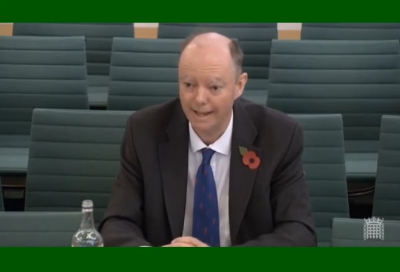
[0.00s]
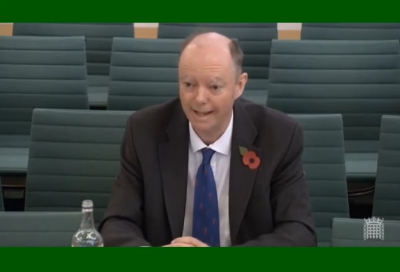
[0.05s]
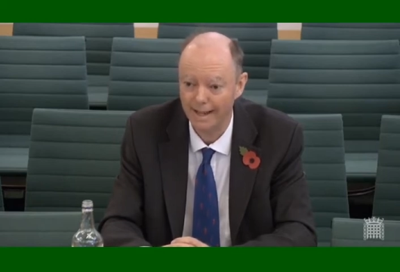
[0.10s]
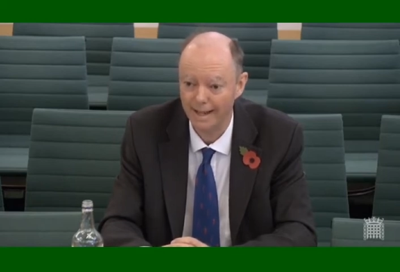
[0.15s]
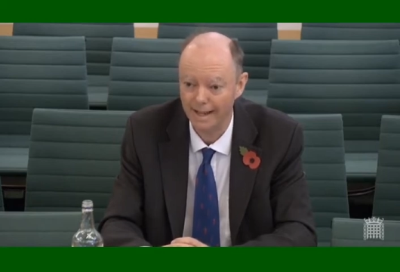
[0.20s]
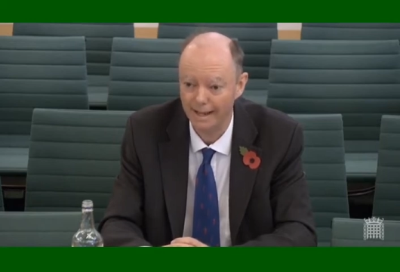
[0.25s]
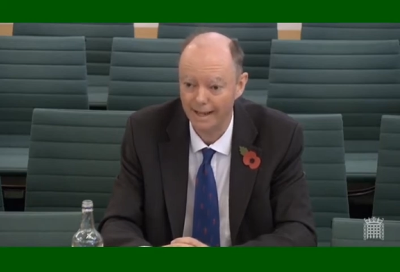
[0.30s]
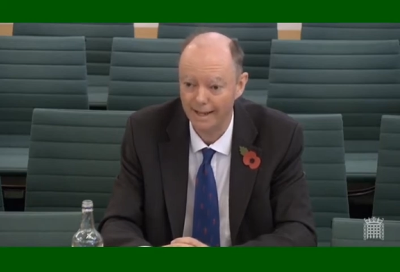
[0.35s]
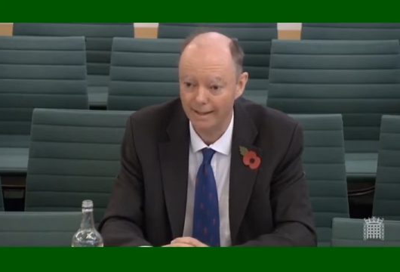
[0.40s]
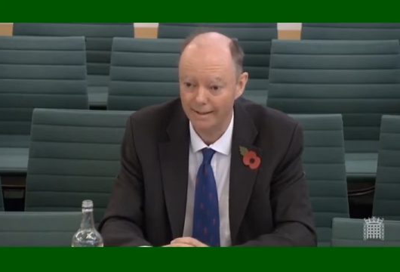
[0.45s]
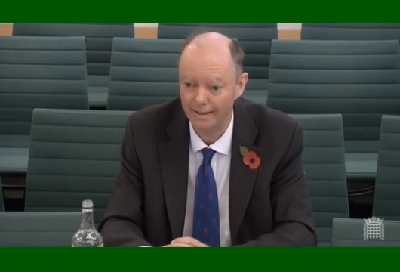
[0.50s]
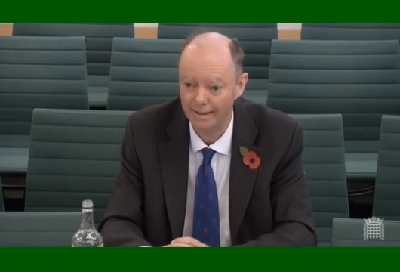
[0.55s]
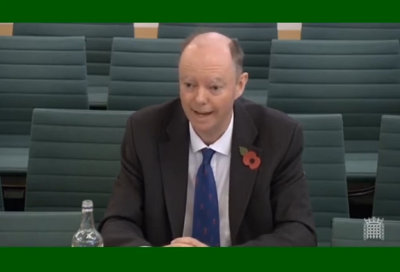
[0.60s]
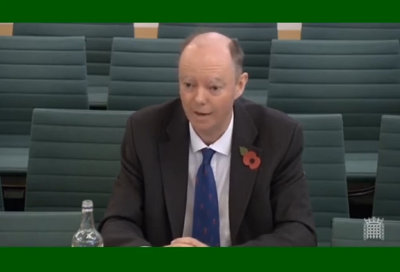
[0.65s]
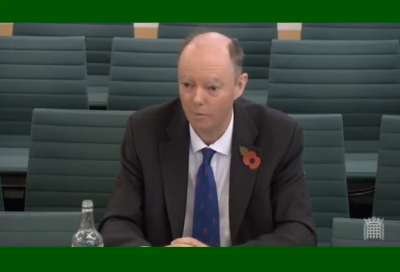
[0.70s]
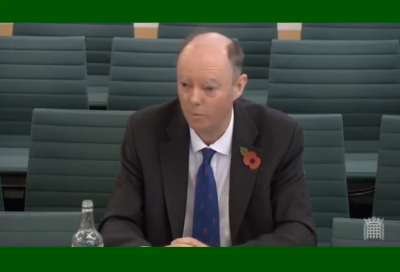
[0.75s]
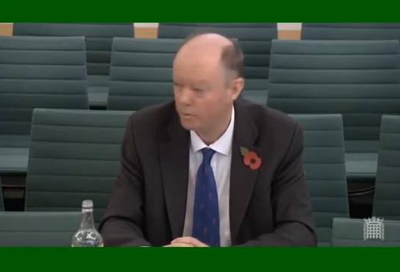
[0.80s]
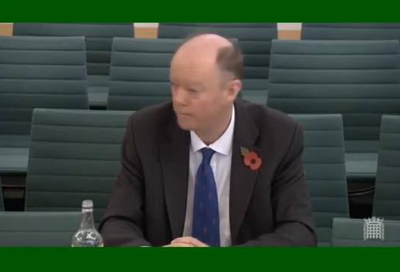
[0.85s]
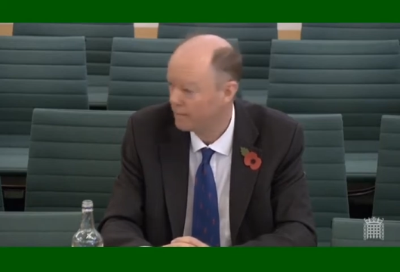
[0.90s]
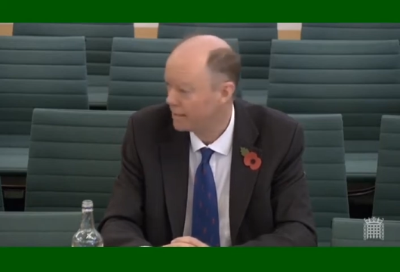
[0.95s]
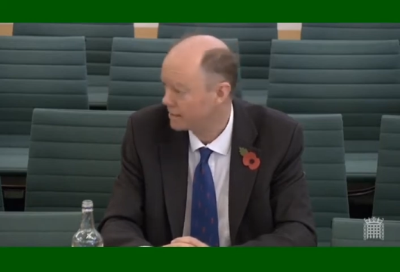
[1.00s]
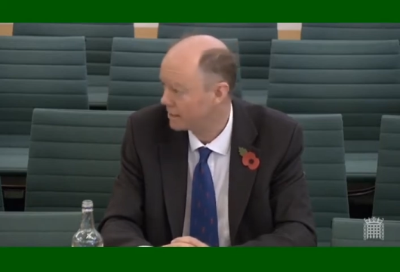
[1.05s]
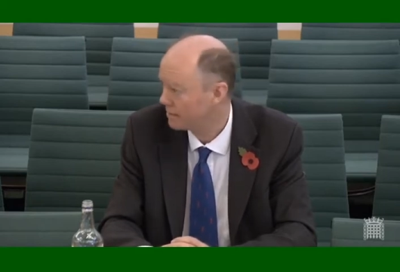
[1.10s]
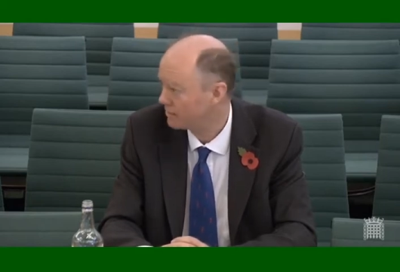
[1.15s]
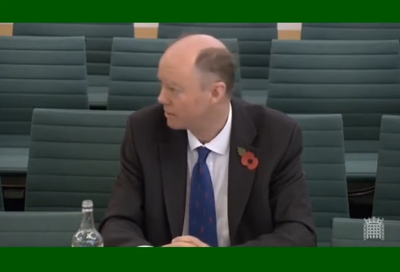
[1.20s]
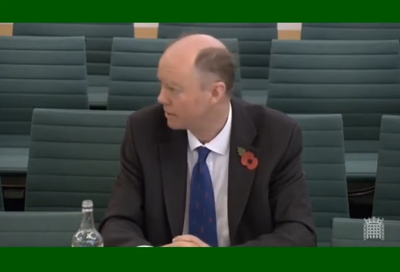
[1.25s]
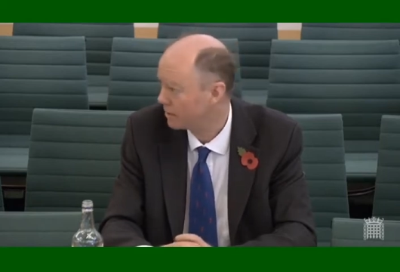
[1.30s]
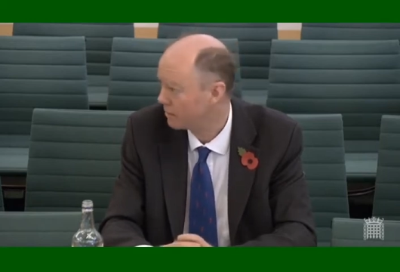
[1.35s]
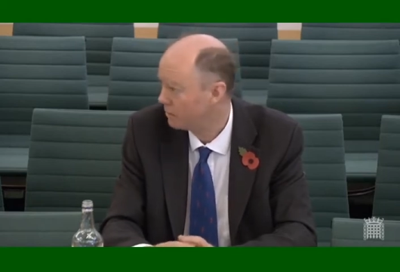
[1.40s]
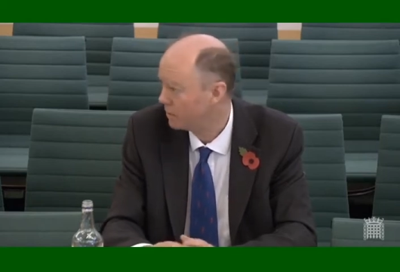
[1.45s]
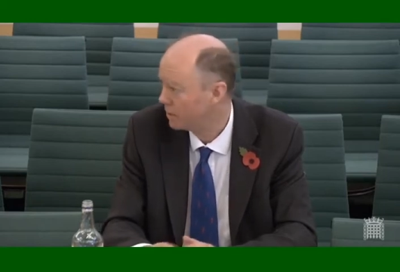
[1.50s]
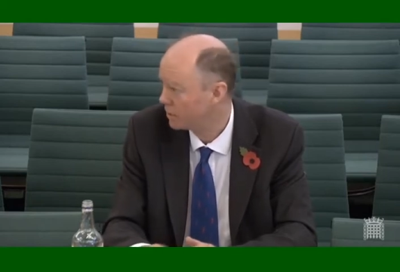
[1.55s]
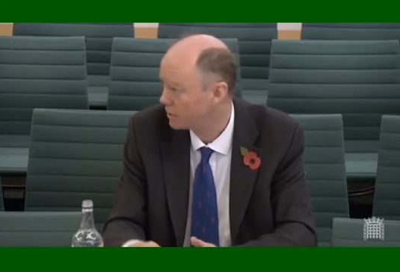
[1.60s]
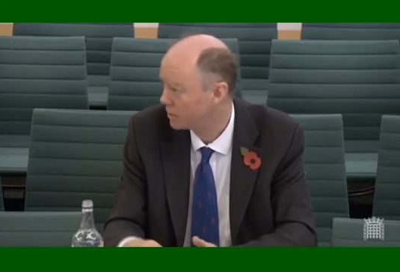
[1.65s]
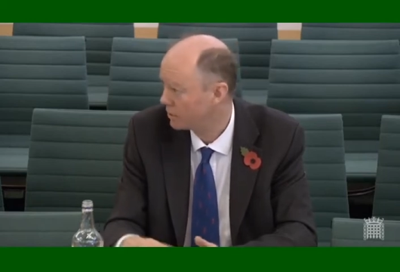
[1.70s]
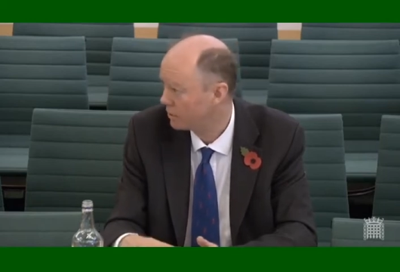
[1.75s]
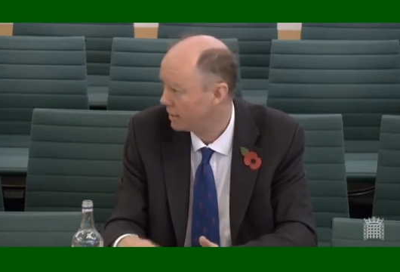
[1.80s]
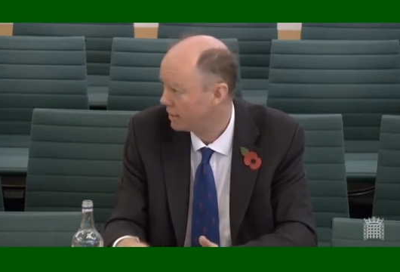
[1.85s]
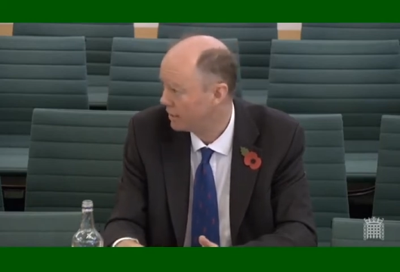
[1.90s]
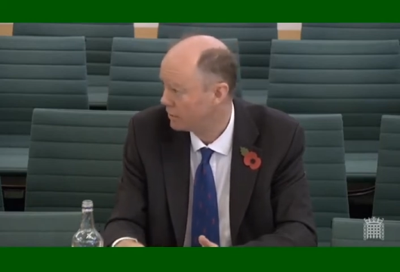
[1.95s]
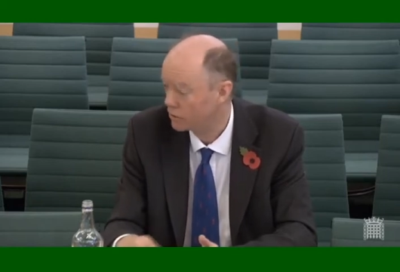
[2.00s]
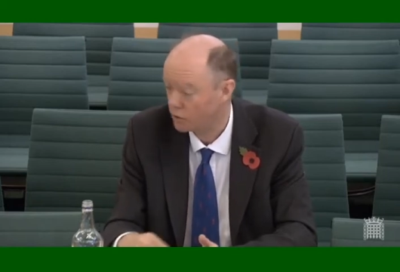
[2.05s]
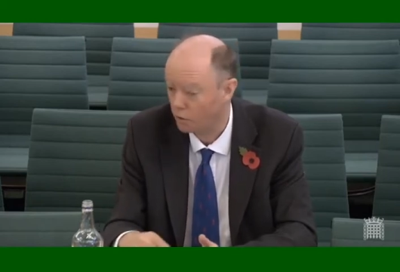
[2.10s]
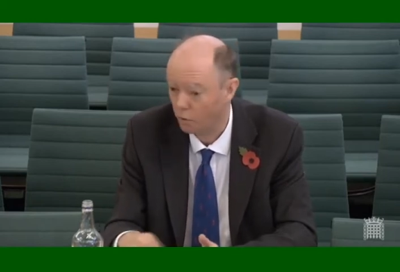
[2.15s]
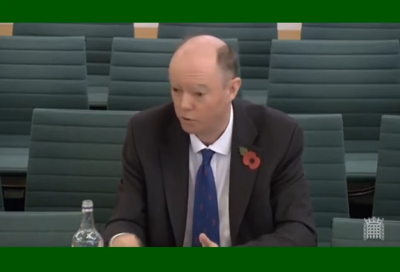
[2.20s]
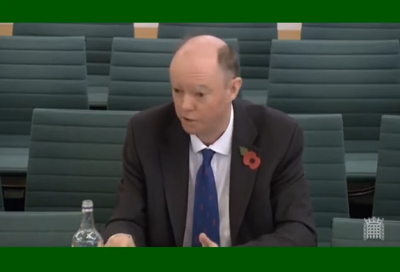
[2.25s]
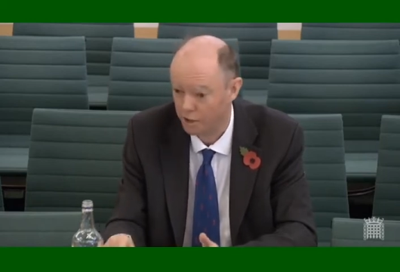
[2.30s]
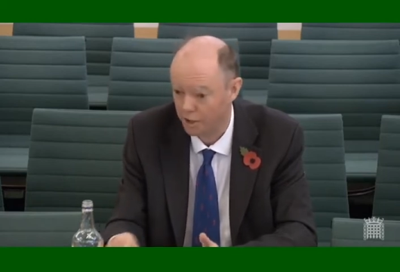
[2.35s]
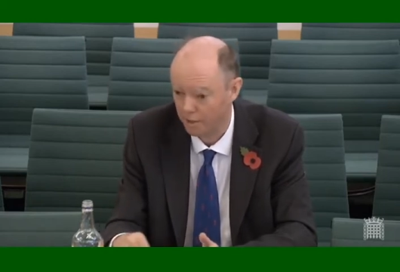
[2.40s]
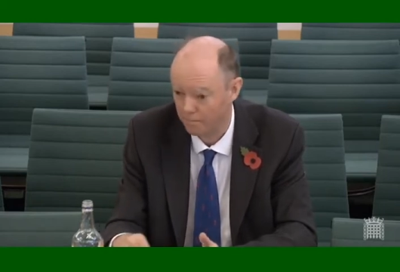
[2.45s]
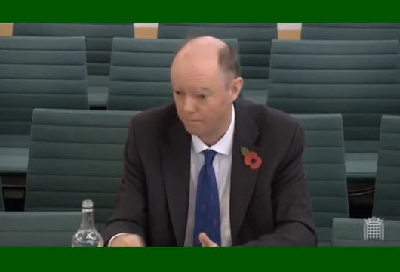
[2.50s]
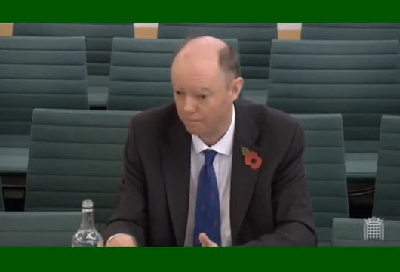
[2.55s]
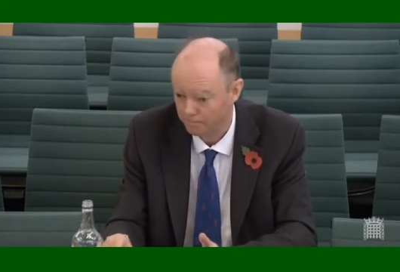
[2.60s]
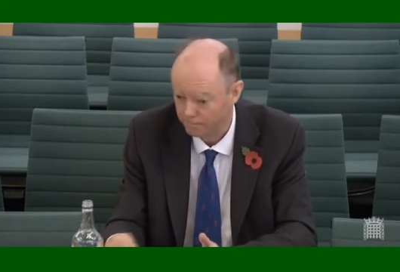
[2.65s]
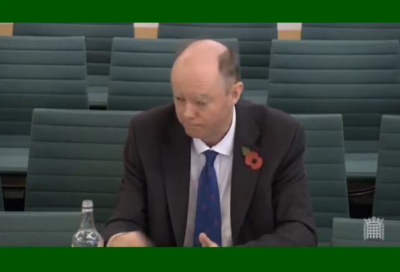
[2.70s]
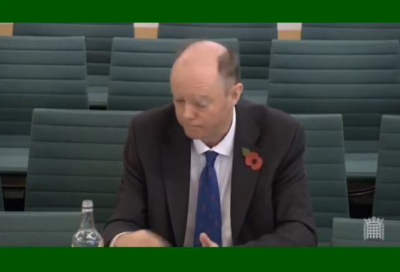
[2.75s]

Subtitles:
that would be something which the short-term